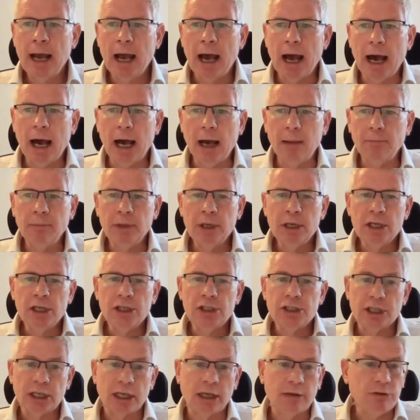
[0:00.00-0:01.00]

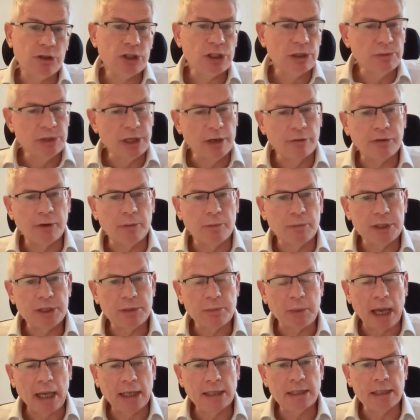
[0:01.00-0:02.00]
to give you some different
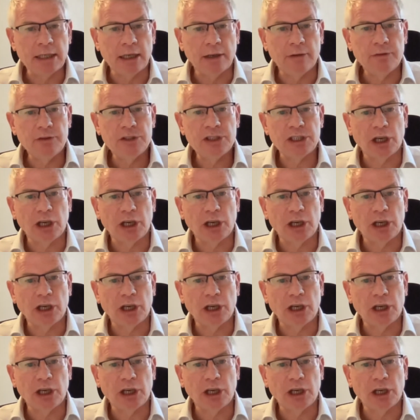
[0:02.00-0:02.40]
perspectives.